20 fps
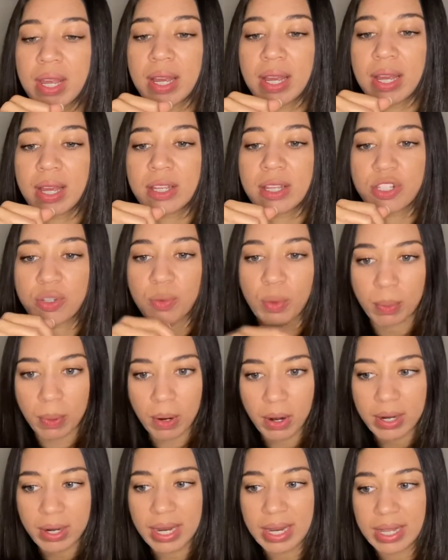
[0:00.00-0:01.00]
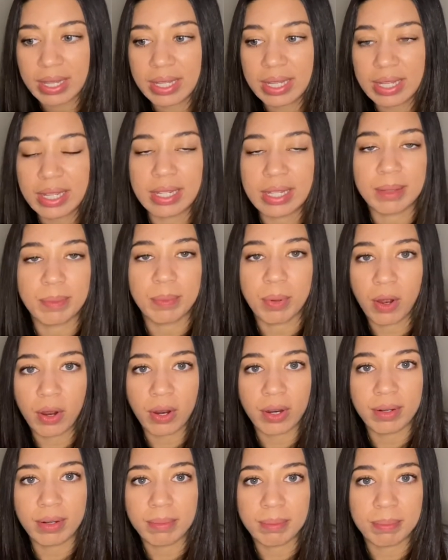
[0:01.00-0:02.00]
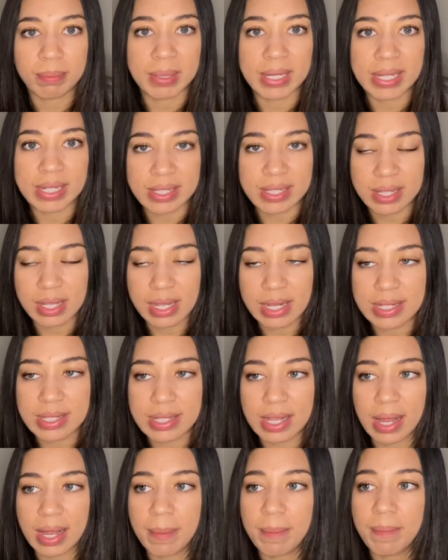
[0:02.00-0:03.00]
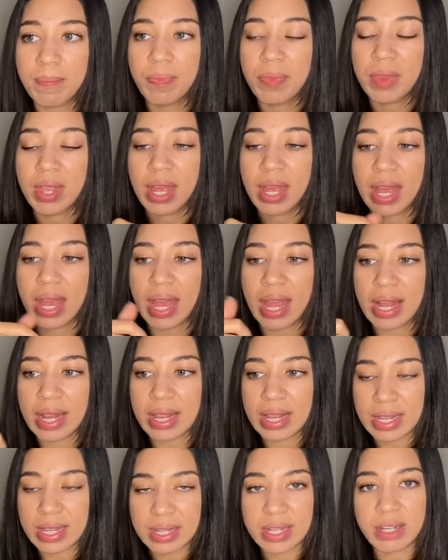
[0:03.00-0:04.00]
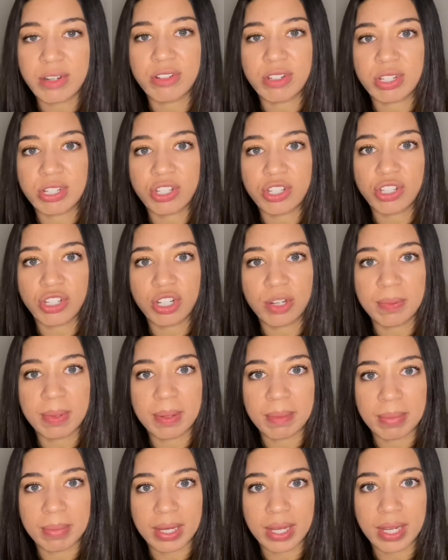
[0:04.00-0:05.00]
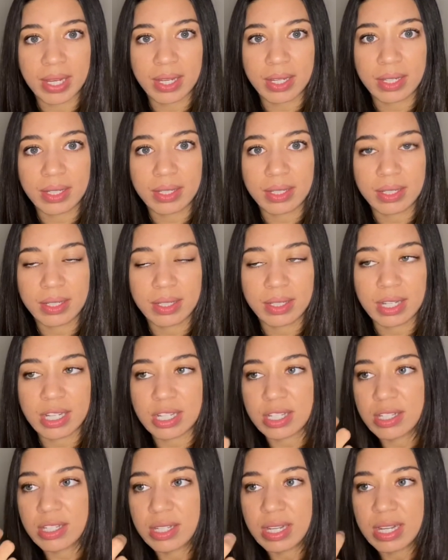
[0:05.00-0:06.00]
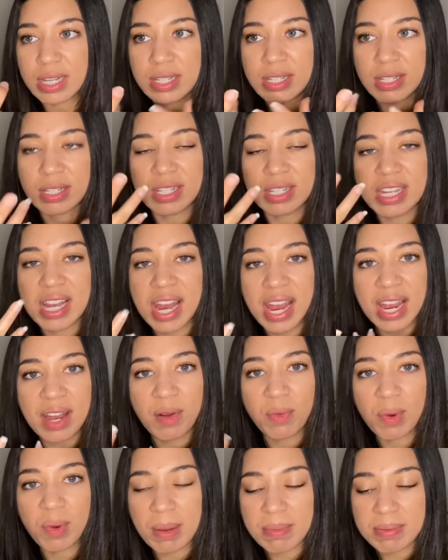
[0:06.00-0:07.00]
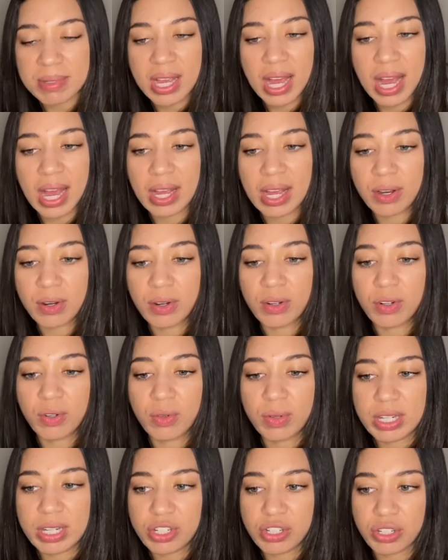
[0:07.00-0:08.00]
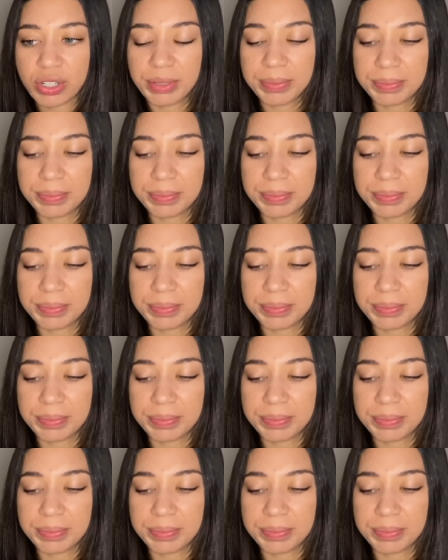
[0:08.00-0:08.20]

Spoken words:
So we're part alien, part beast, let's say. And then there's this serpent being, this snake reptile creature